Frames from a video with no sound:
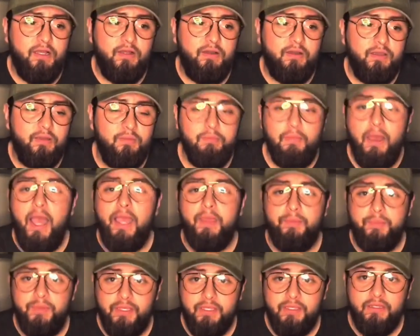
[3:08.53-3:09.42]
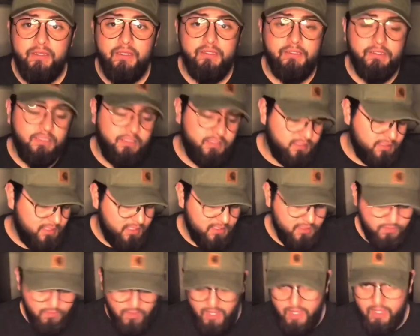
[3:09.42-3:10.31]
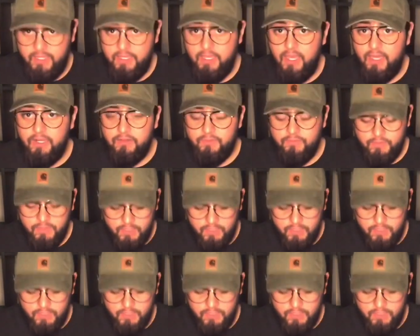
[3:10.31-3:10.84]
In my opinion, at least, that's why I got them.